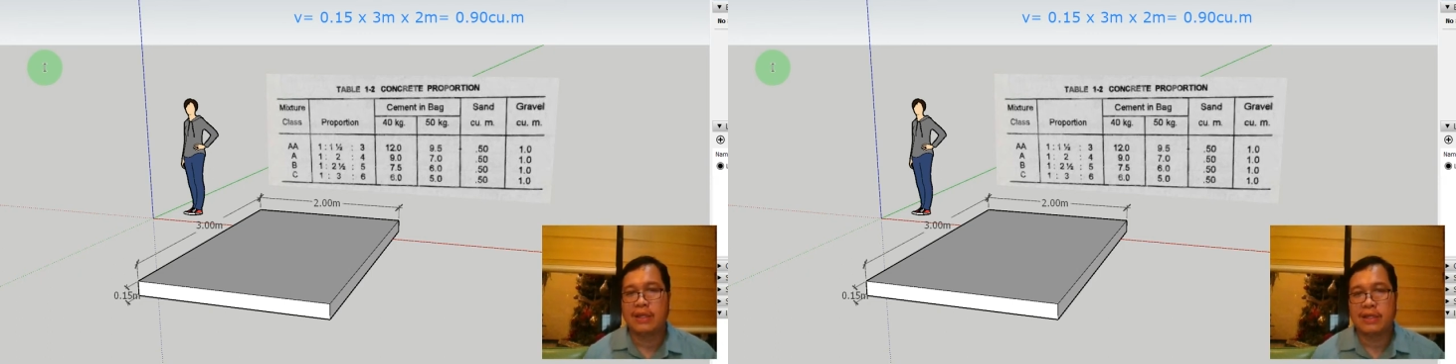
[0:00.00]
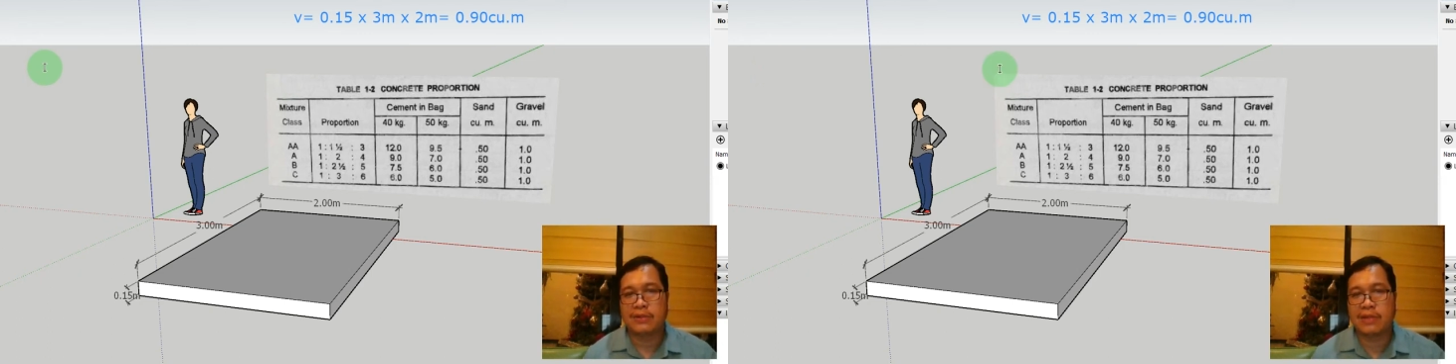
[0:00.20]

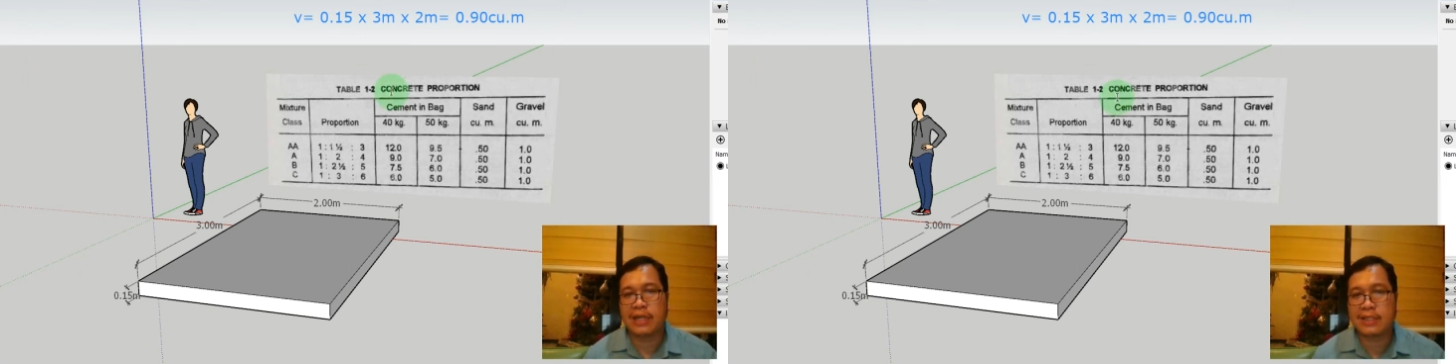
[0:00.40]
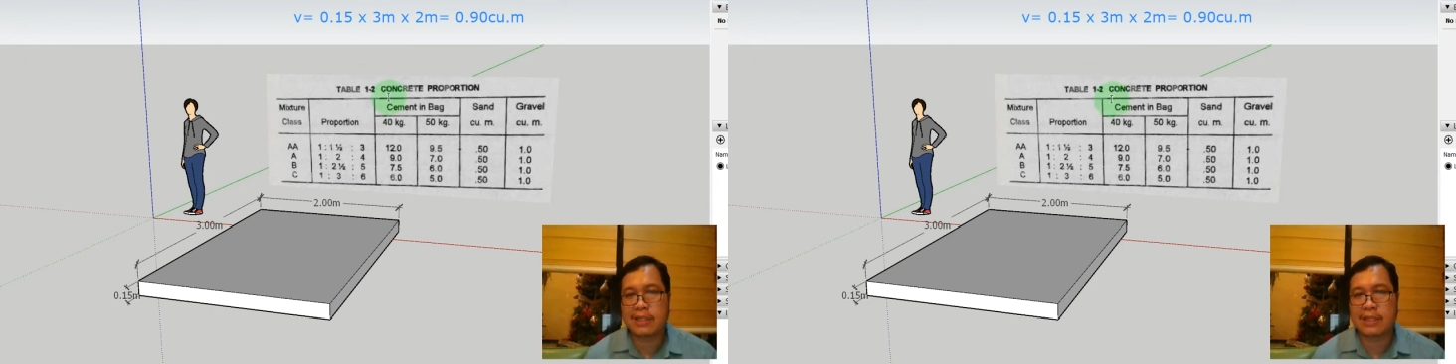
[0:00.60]
So
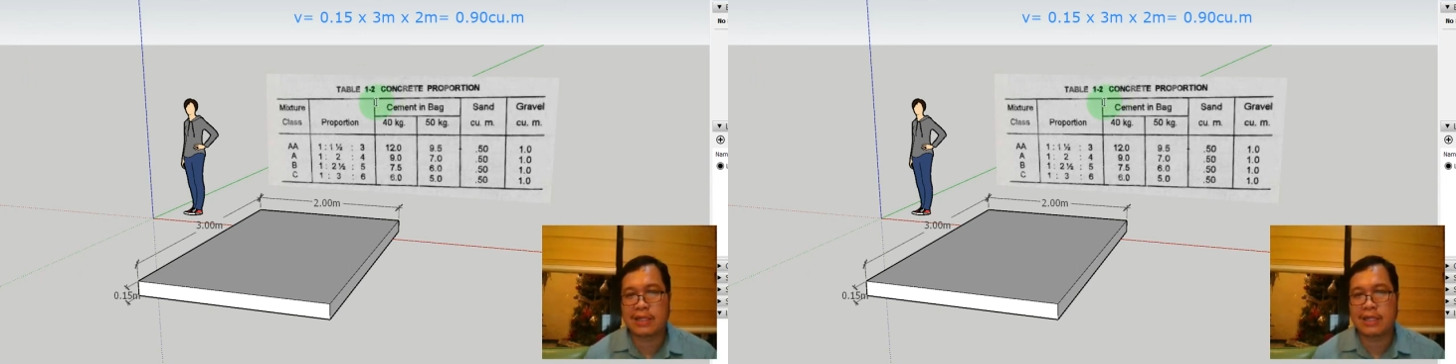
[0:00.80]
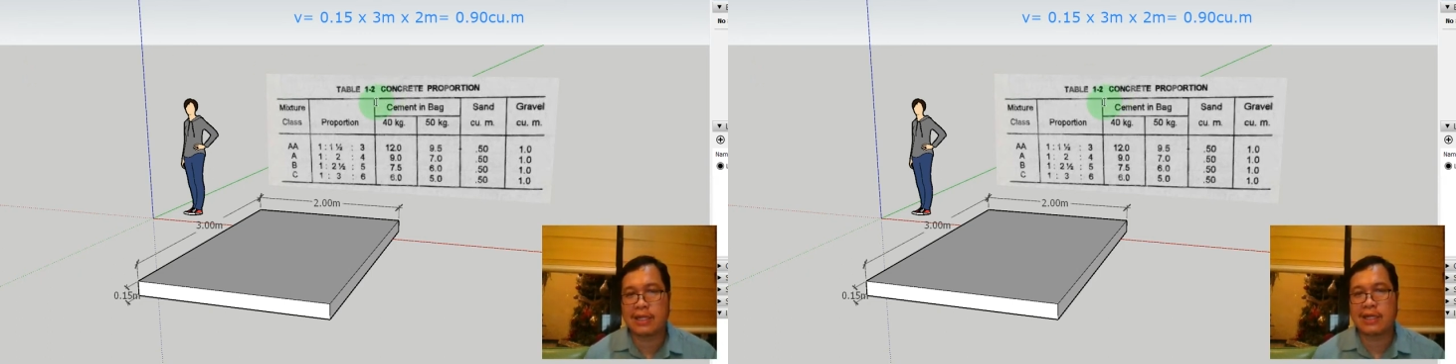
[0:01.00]
that's
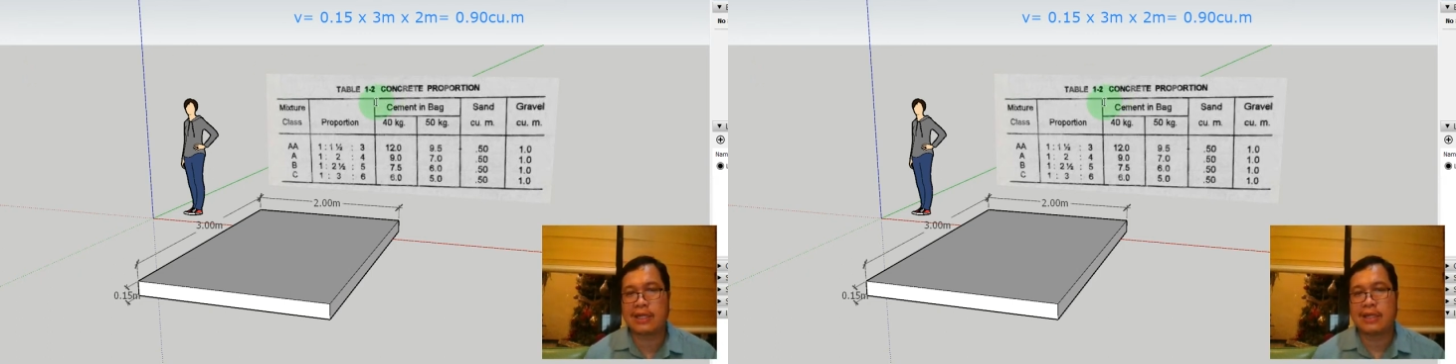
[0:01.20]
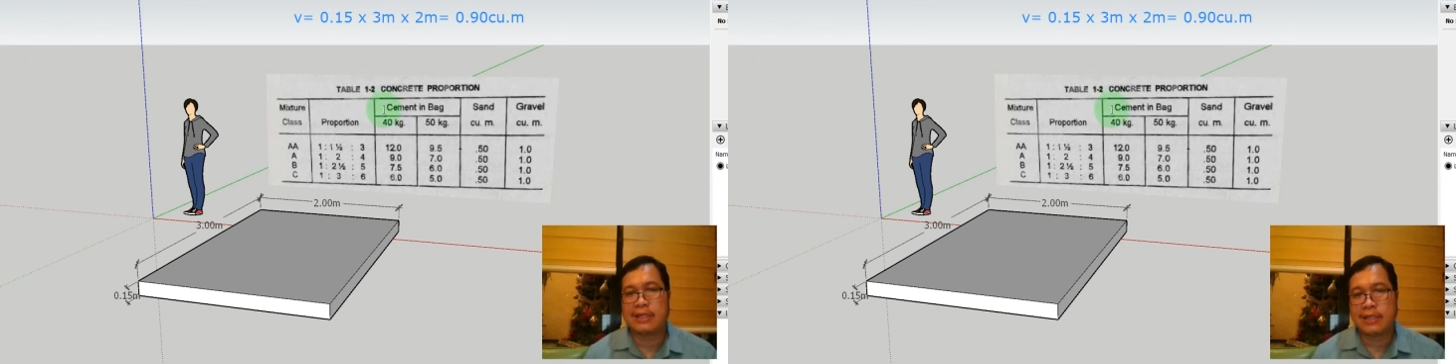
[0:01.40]

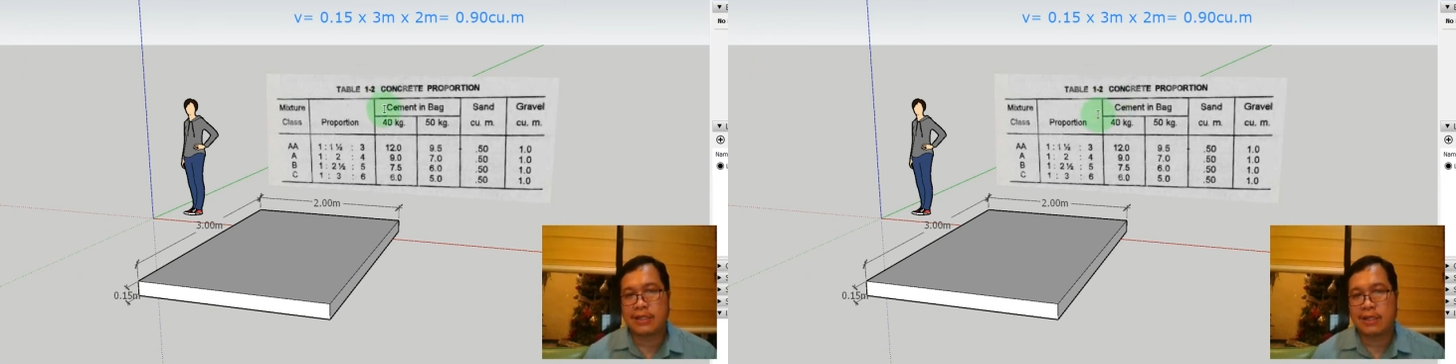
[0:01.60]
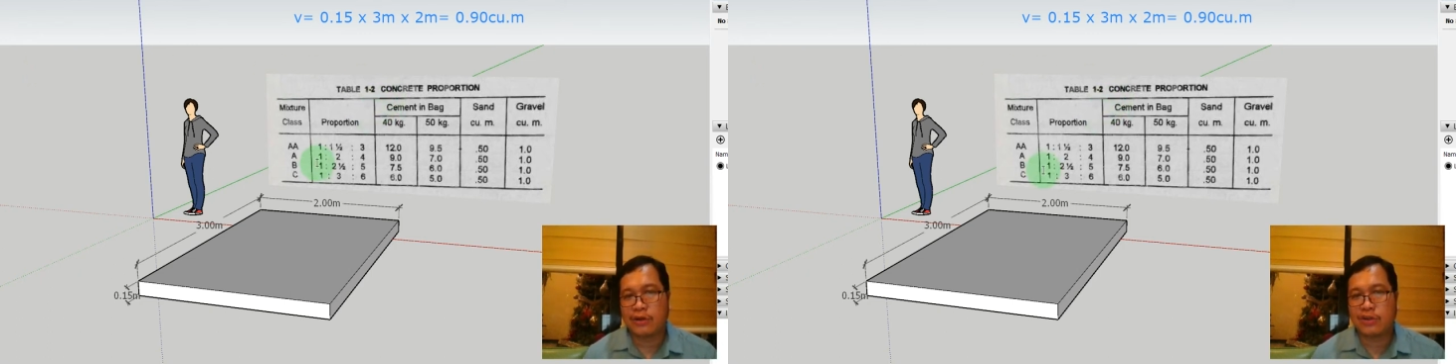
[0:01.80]
uh,
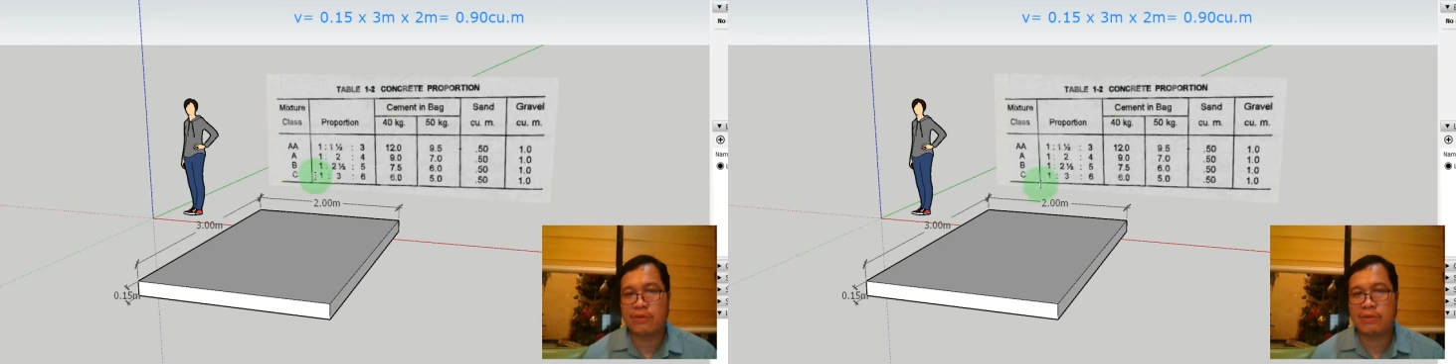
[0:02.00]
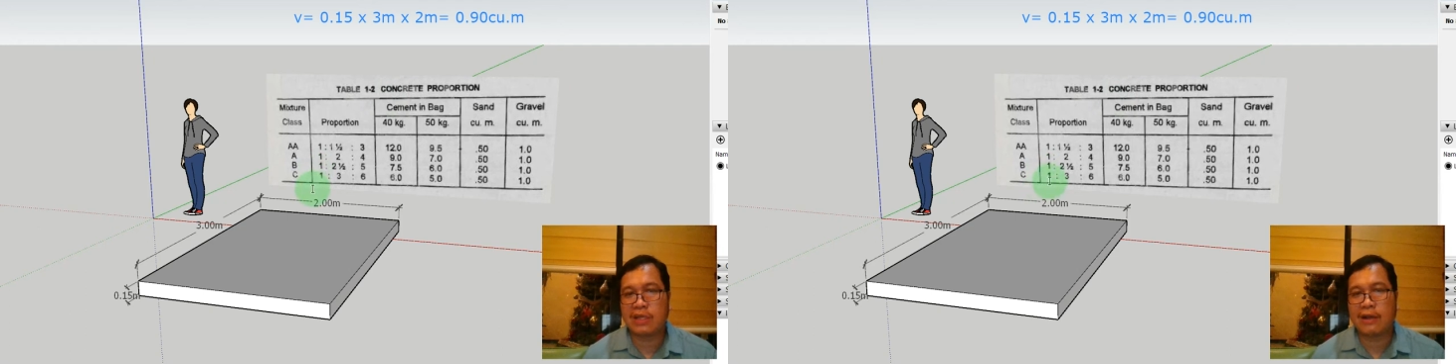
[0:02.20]
ang
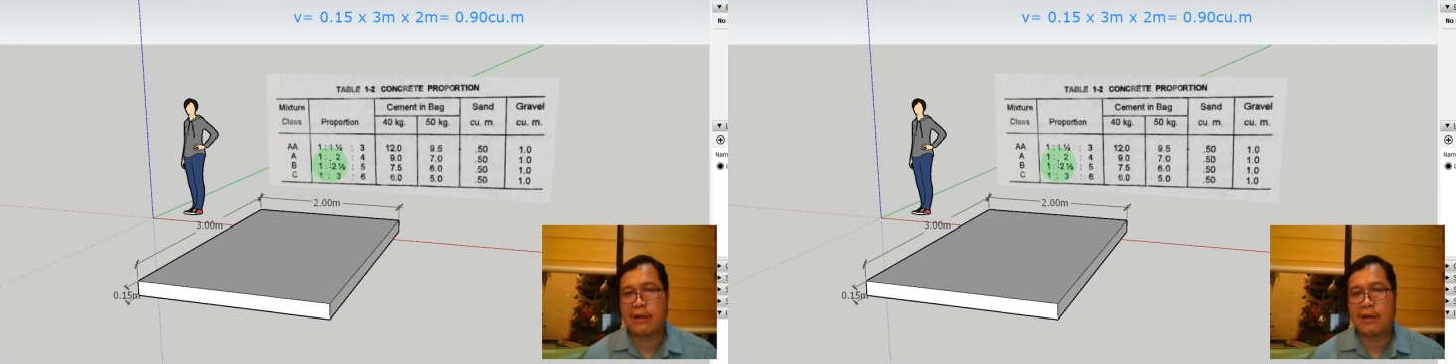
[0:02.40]
tuwing uh,